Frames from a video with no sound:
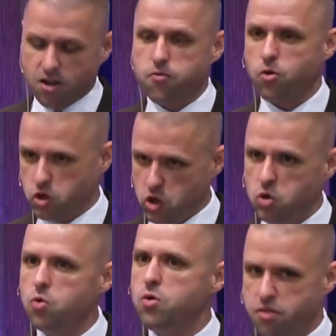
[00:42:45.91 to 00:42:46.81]
for
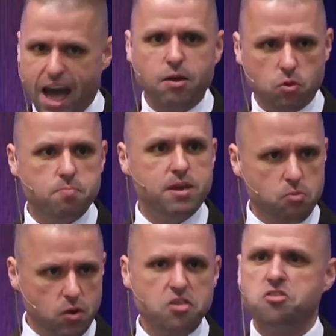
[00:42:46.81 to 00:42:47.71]
you that would be
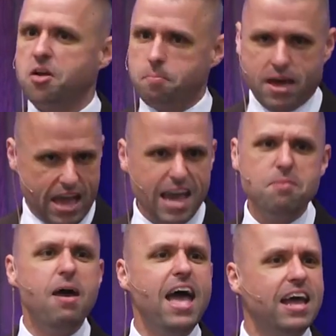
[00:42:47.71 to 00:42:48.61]
wisdom."
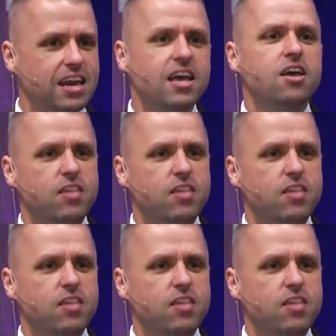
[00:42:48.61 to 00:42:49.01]
Amen.